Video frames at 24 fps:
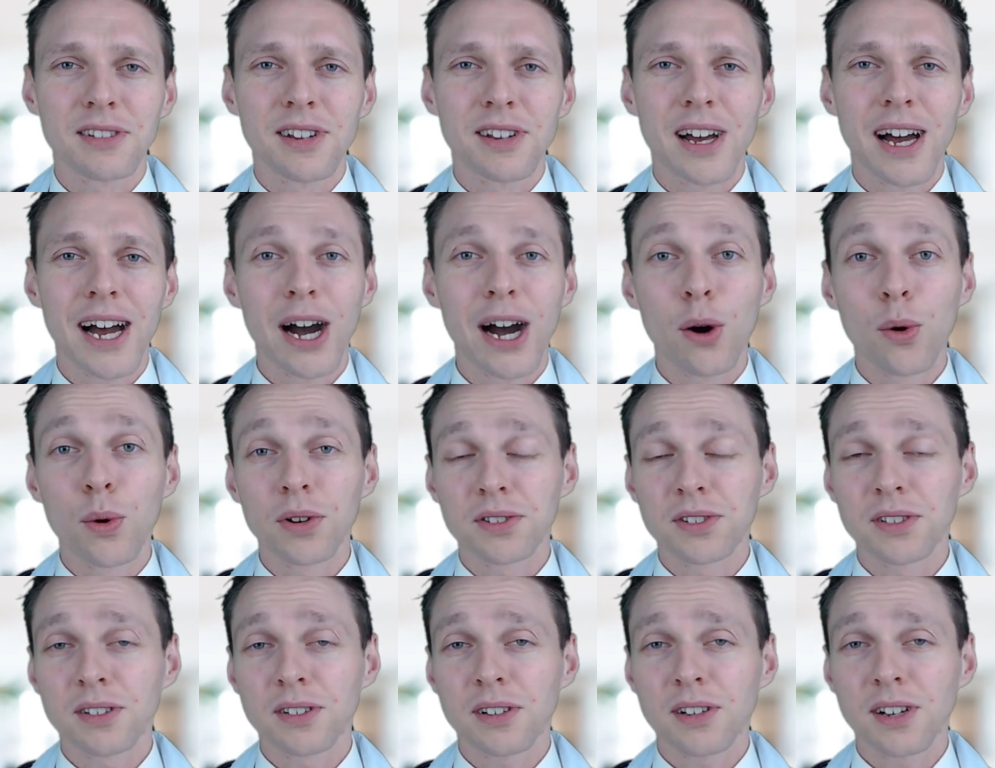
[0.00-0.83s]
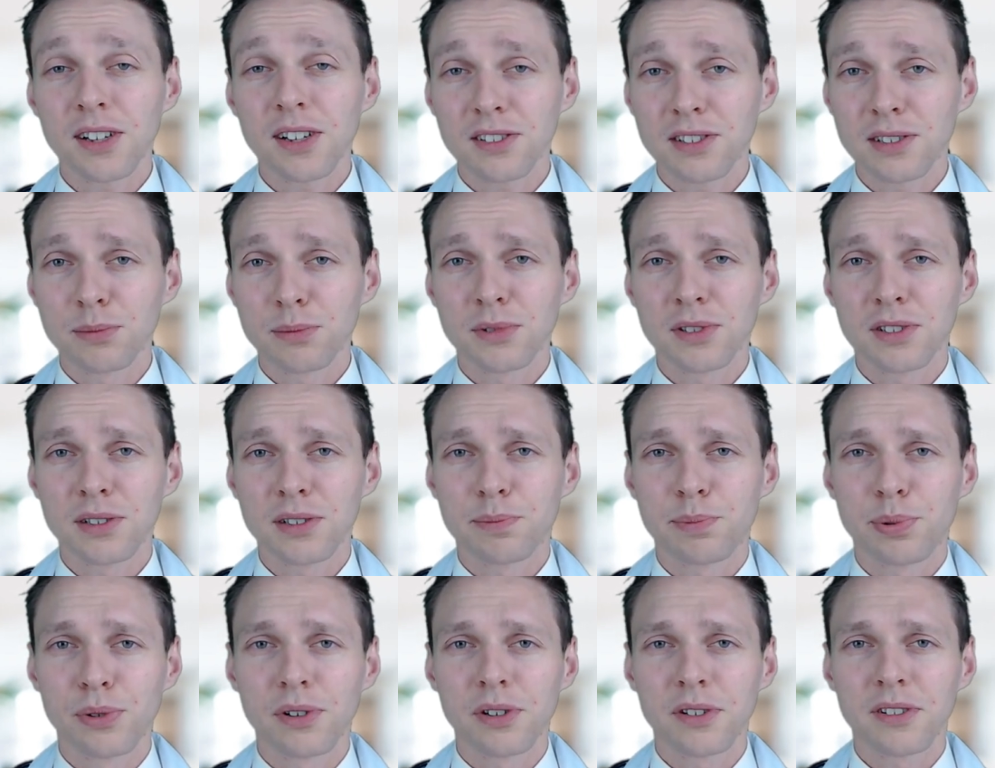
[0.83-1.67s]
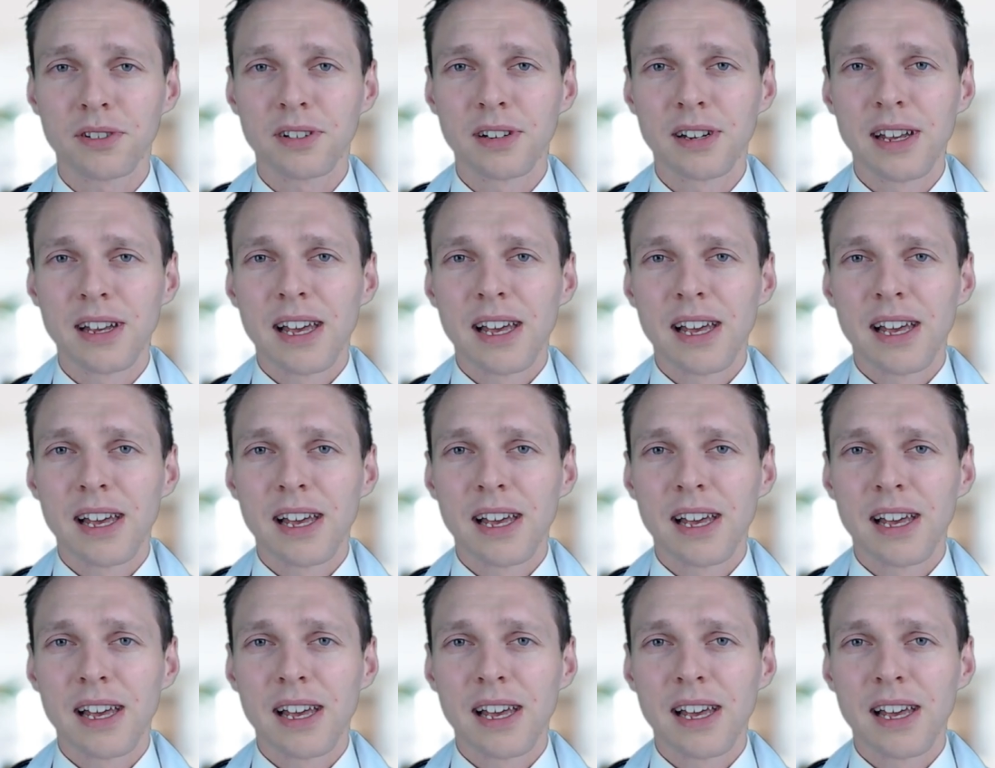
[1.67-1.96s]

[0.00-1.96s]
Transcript: How is the customer support?